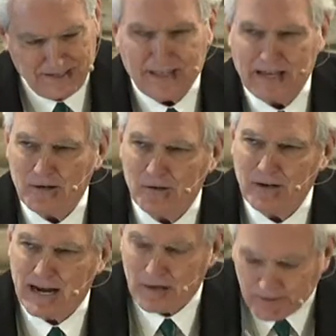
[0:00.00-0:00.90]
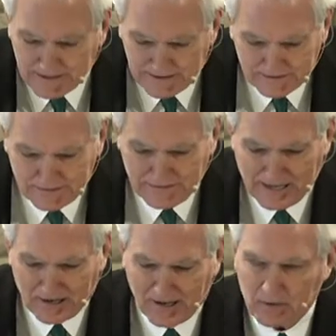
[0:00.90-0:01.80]
They are arrogant,
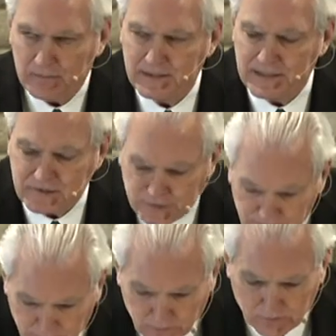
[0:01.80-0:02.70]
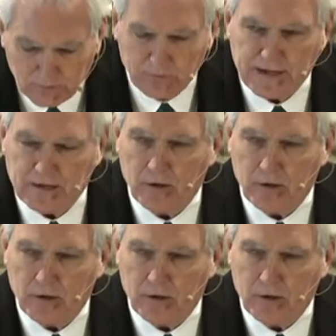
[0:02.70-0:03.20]
they are deceitful, they are